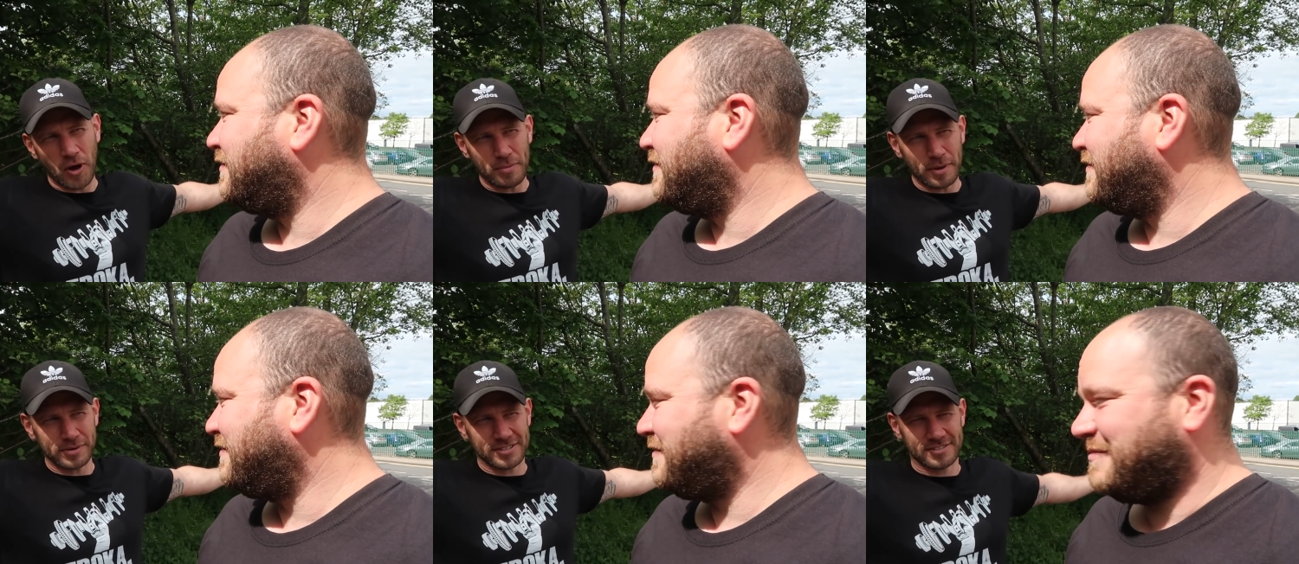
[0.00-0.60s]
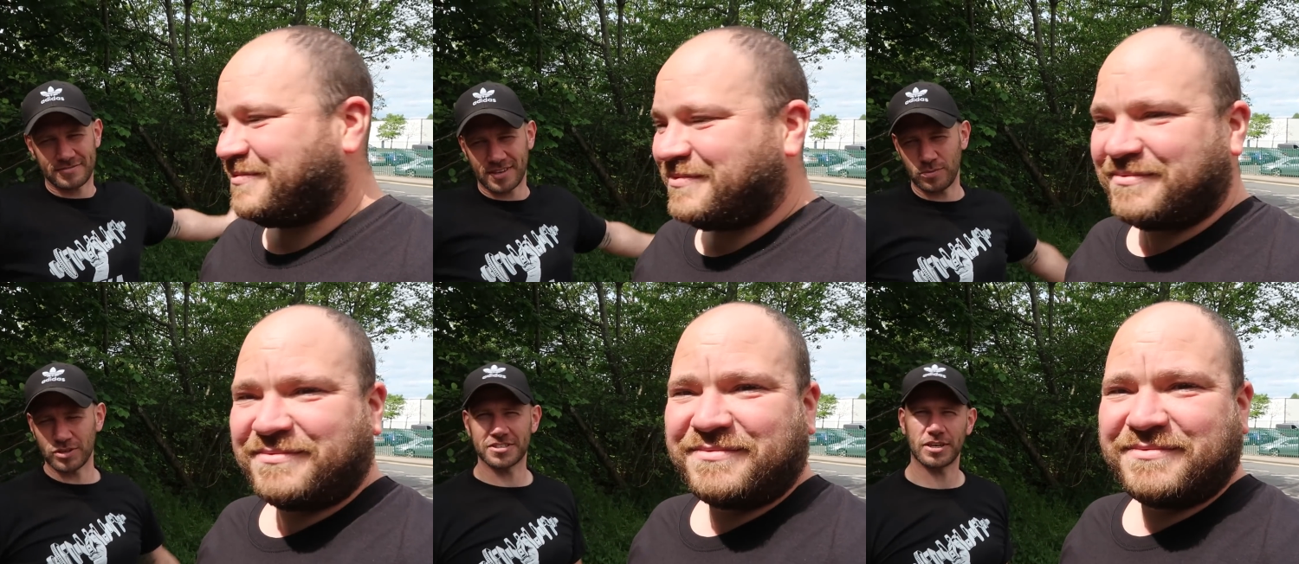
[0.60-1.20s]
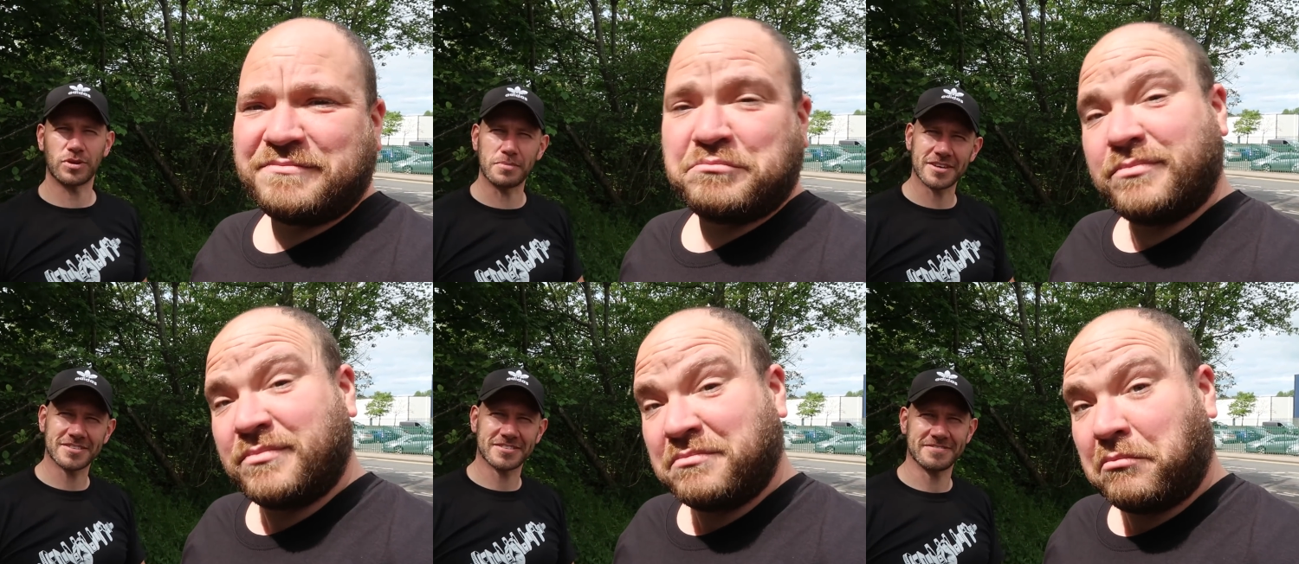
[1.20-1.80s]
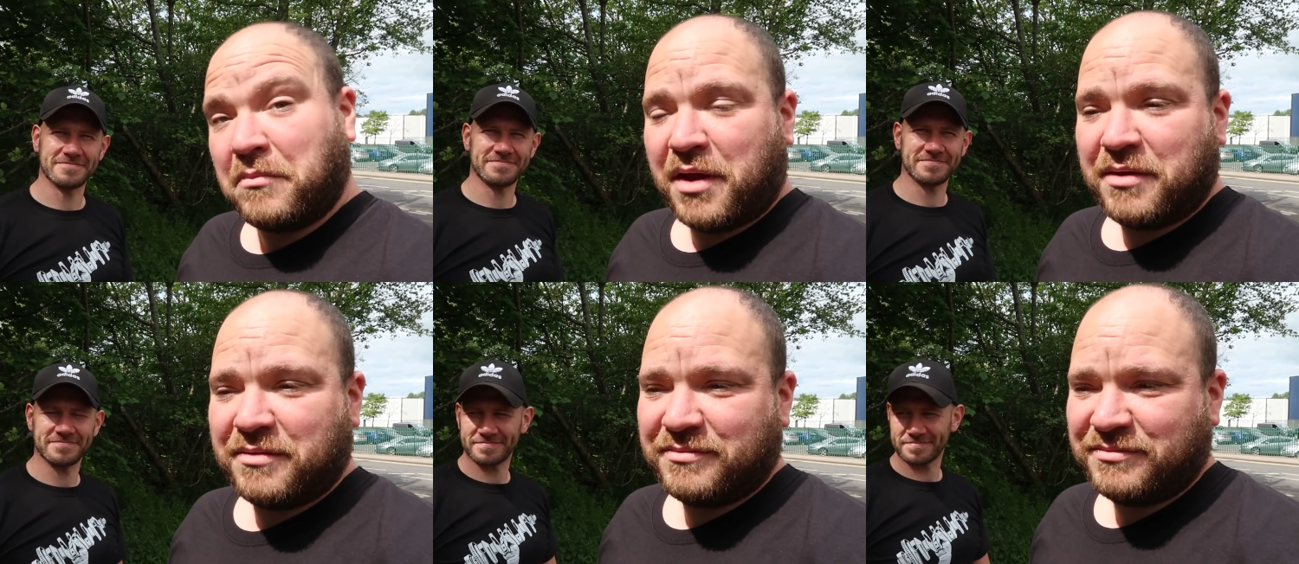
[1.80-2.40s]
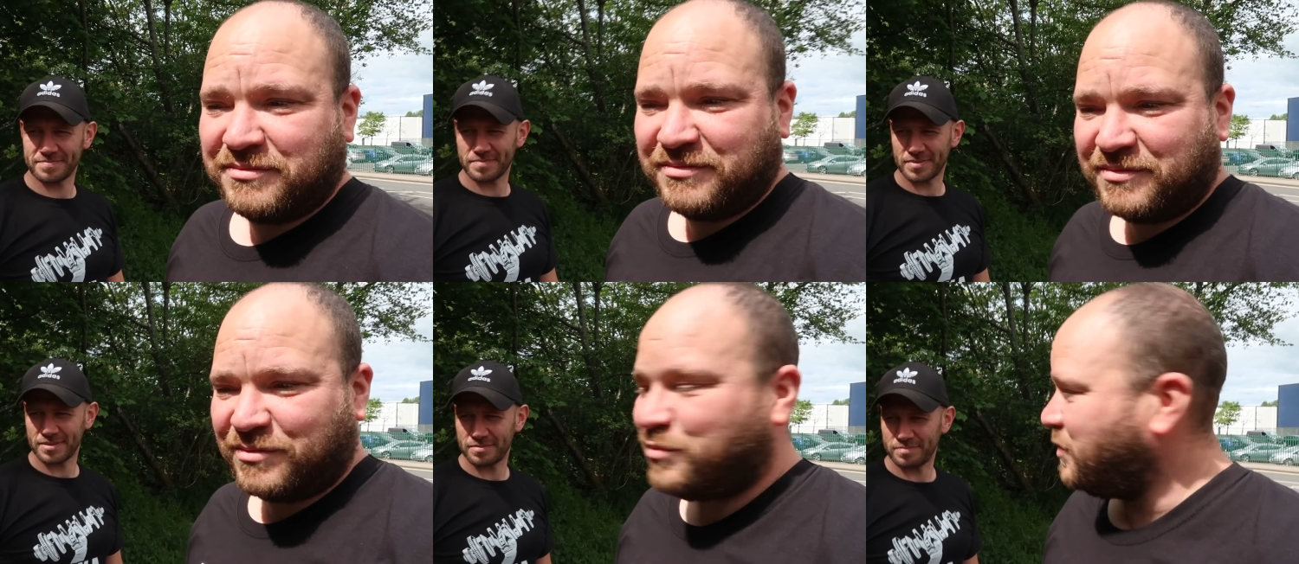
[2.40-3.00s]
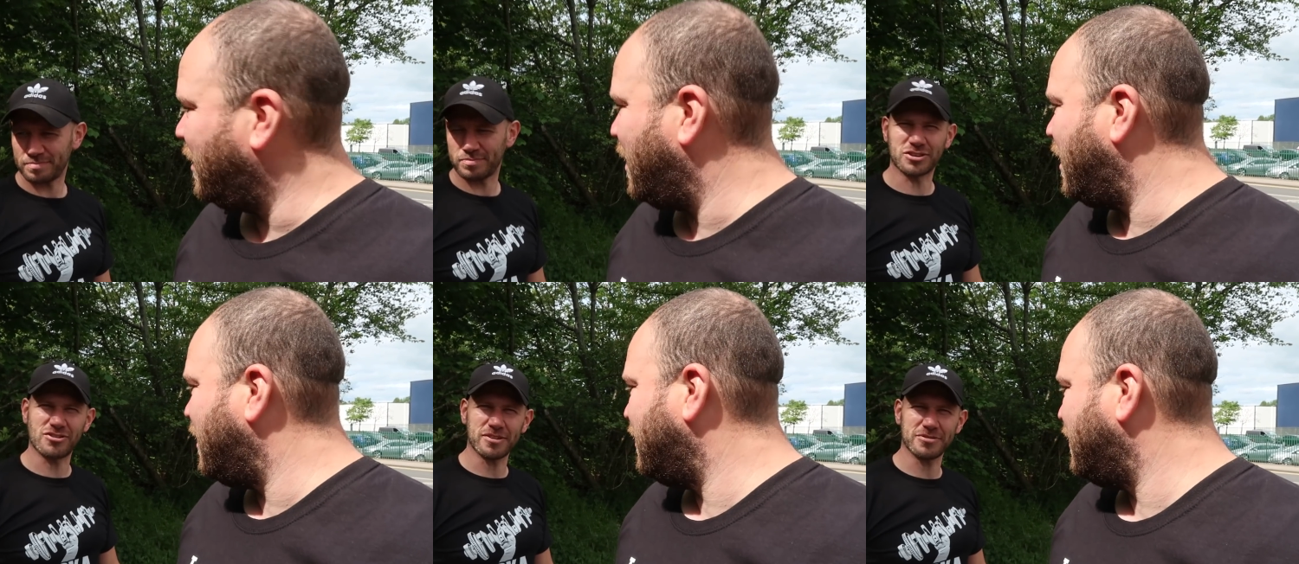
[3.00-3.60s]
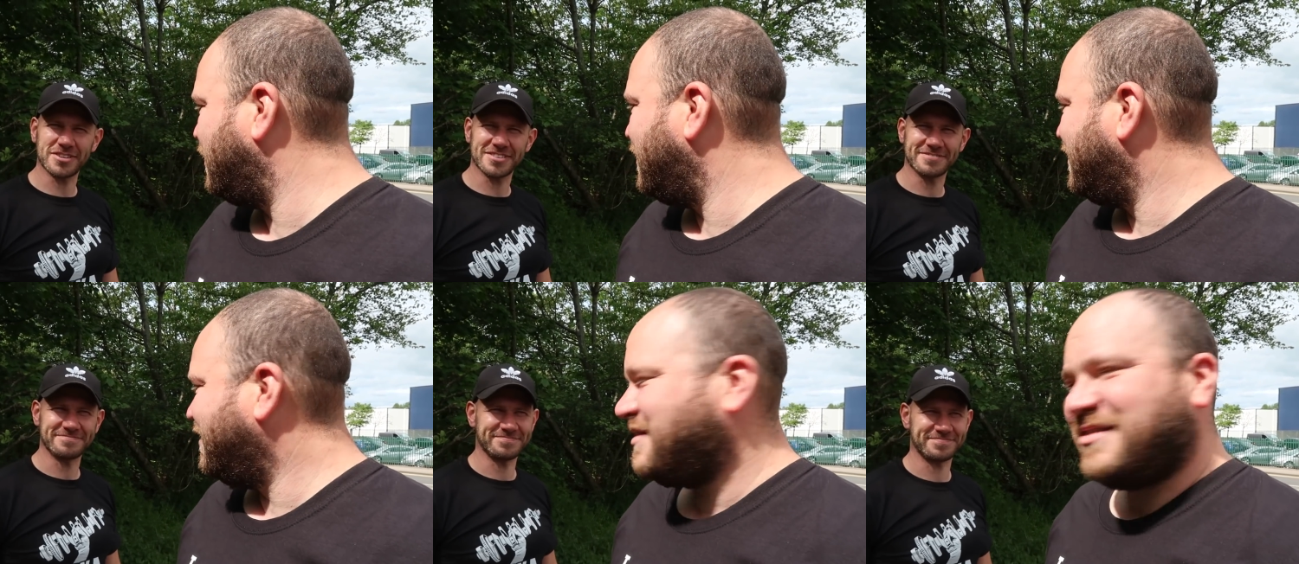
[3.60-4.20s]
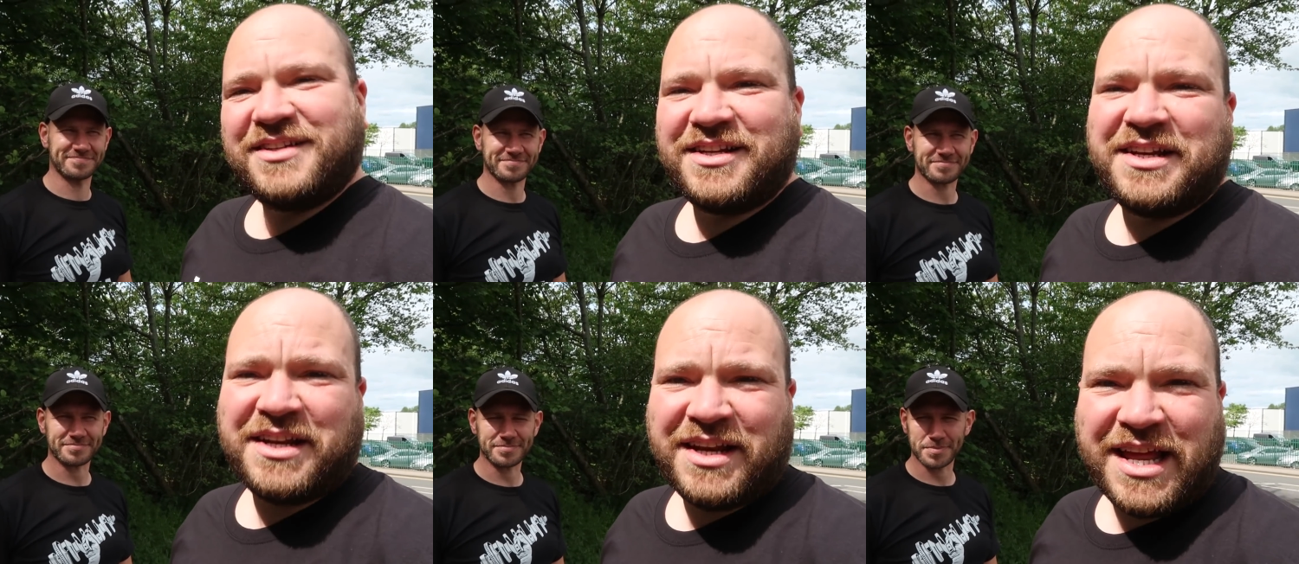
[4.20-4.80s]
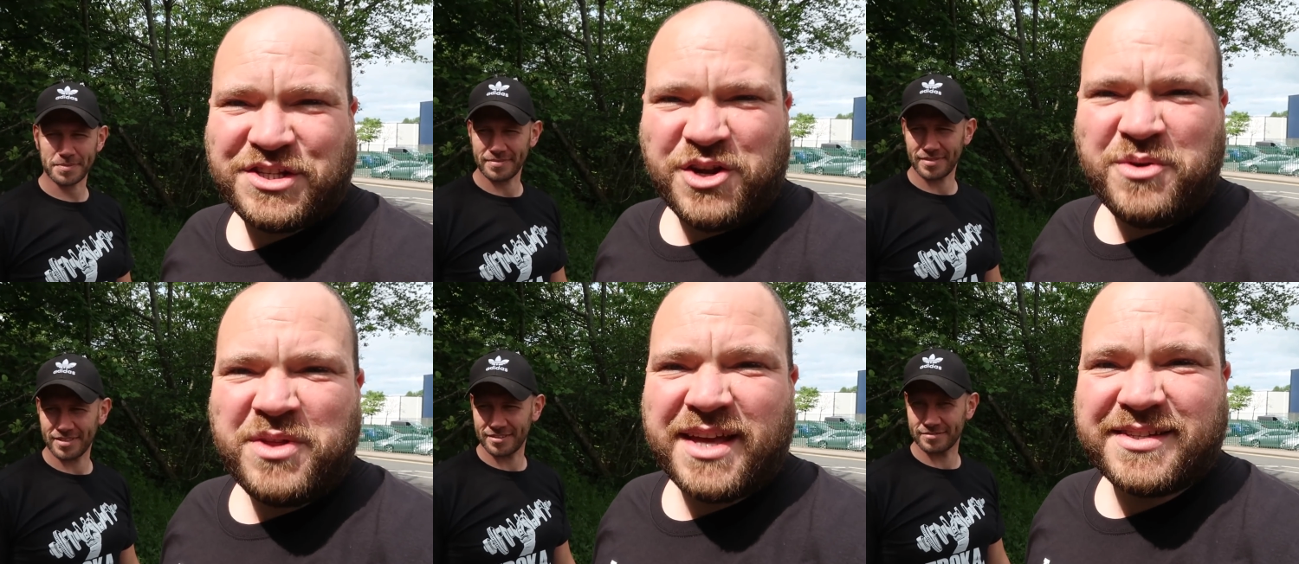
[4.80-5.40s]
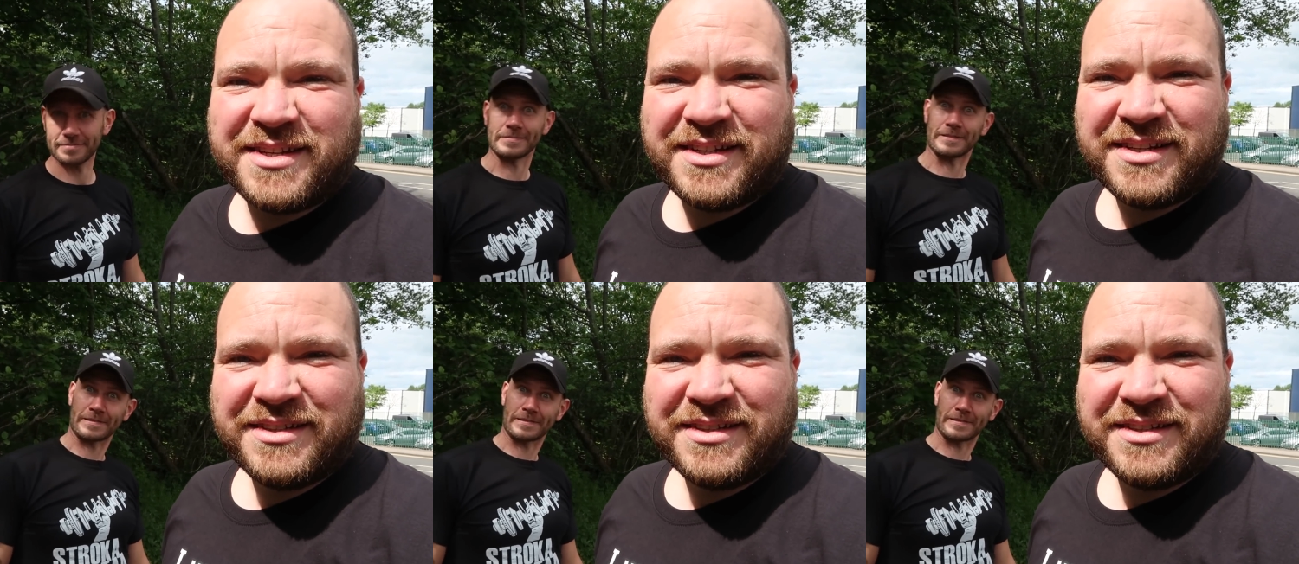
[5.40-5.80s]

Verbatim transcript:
Speaker 1: bar, maybe, and we'll see what it makes.
Speaker 2: Yeah. We'll,
Speaker 1: uh, bit crack on it.
Speaker 2: Let's do this.